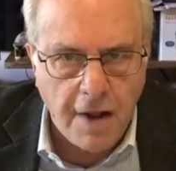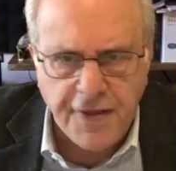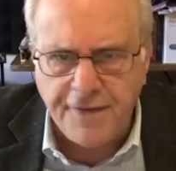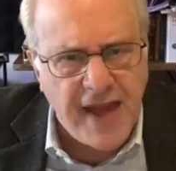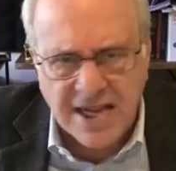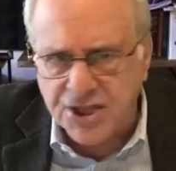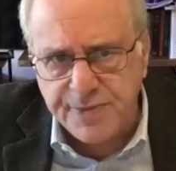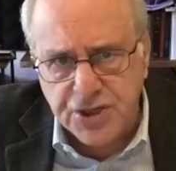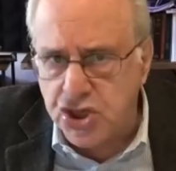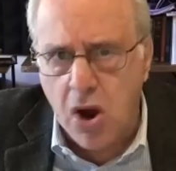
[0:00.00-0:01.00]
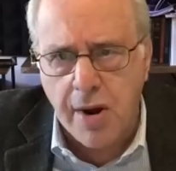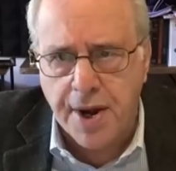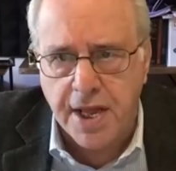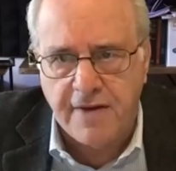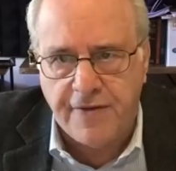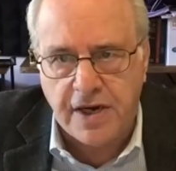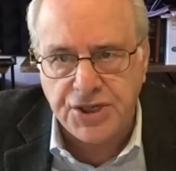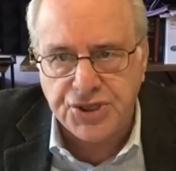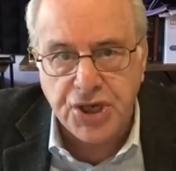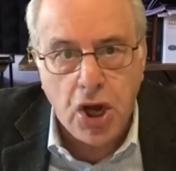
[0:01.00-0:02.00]
The vast majority of
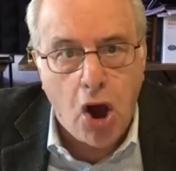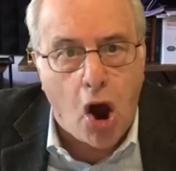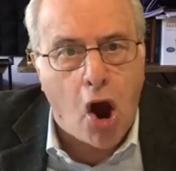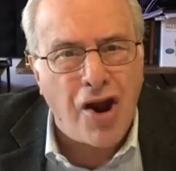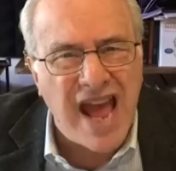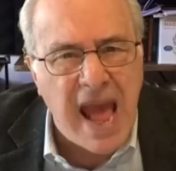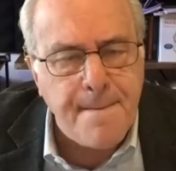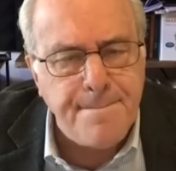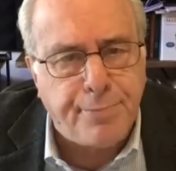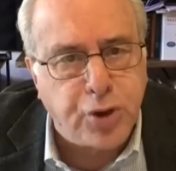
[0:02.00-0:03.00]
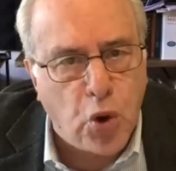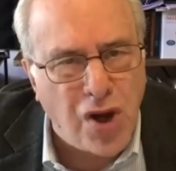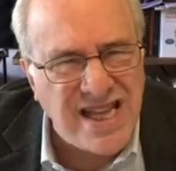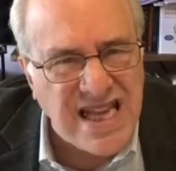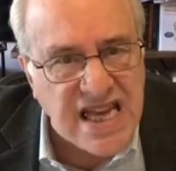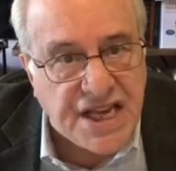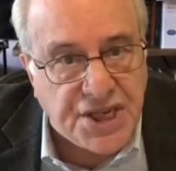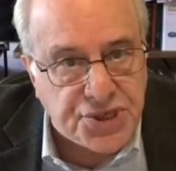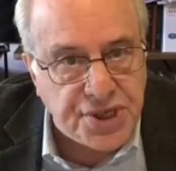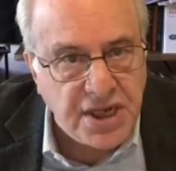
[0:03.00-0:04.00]
us are
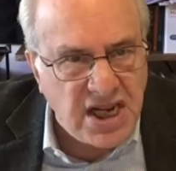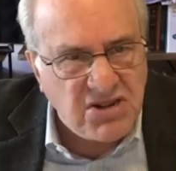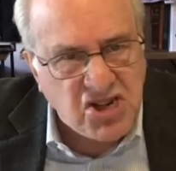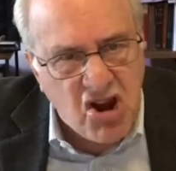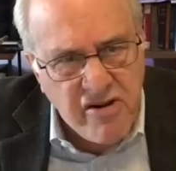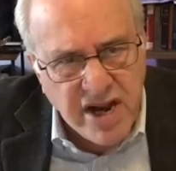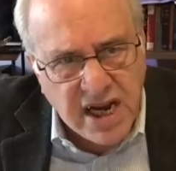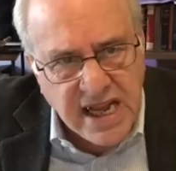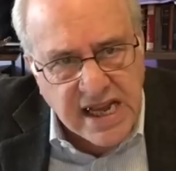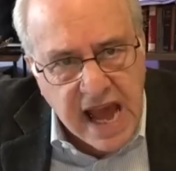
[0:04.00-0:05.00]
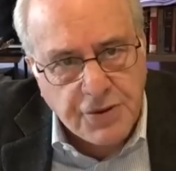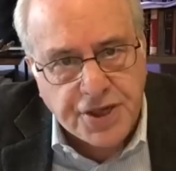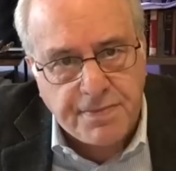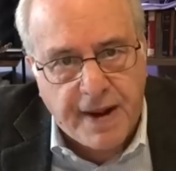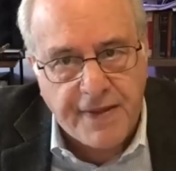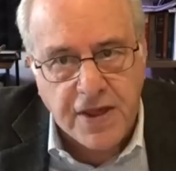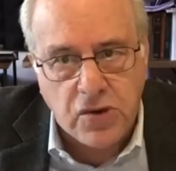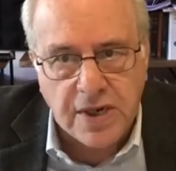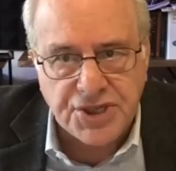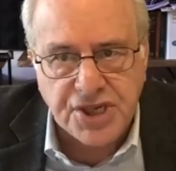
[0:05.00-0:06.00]
employees, currently counted by the
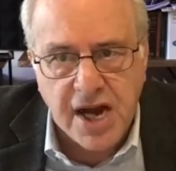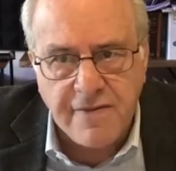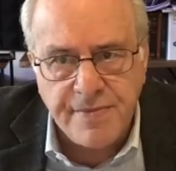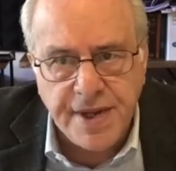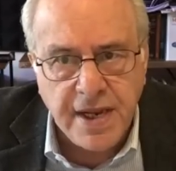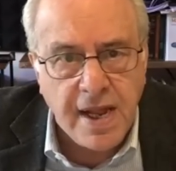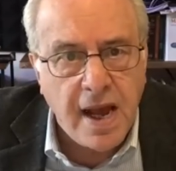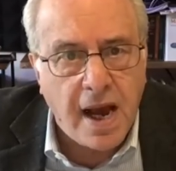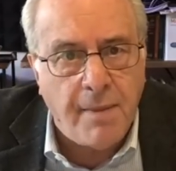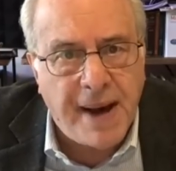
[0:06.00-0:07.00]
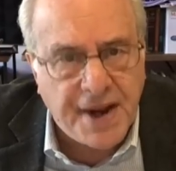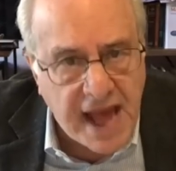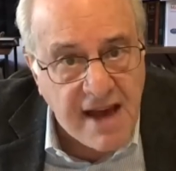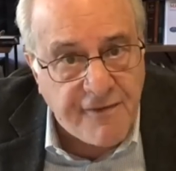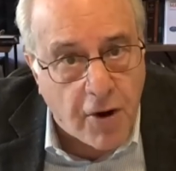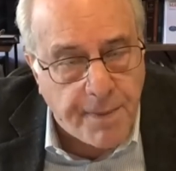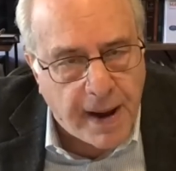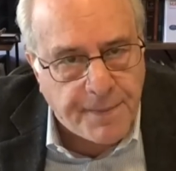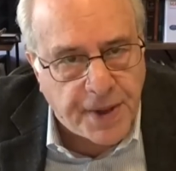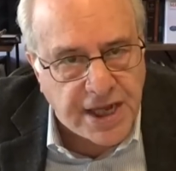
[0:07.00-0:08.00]
US government, about half our
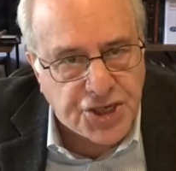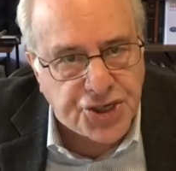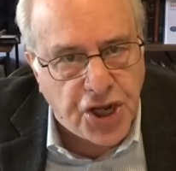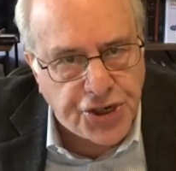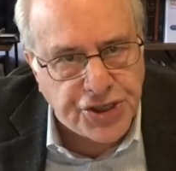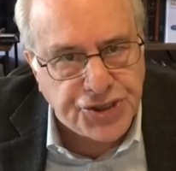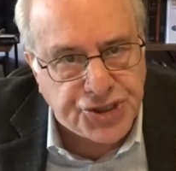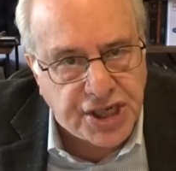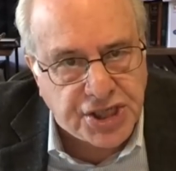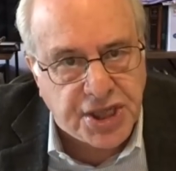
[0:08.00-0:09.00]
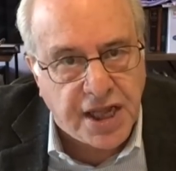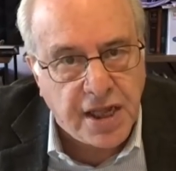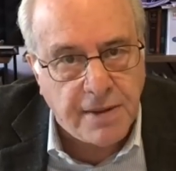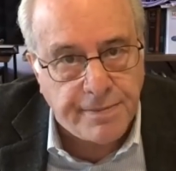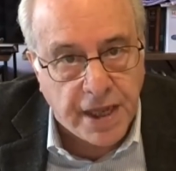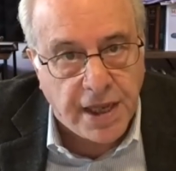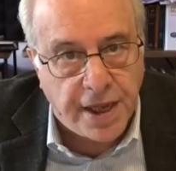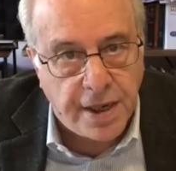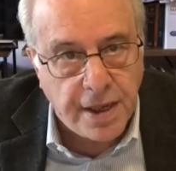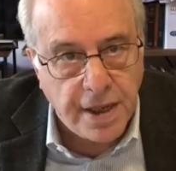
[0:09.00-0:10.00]
population, 160 million.